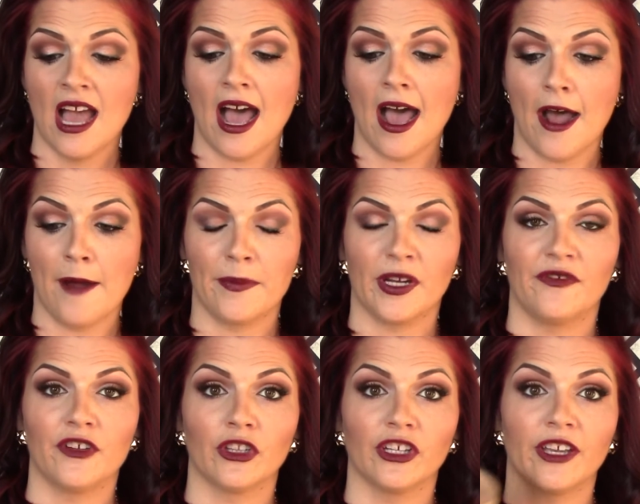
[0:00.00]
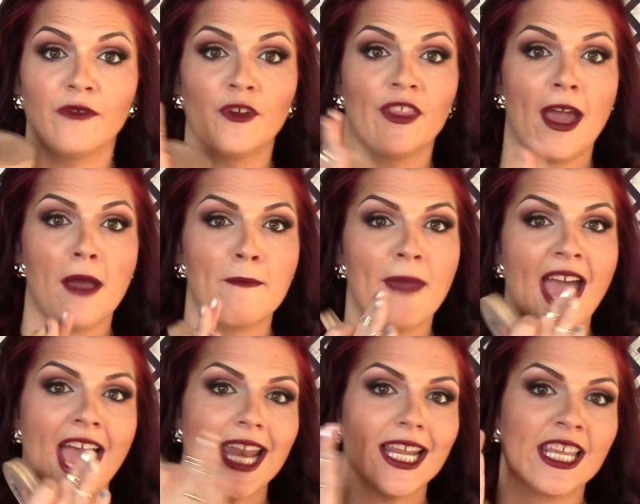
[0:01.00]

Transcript: But if you're looking for that matte,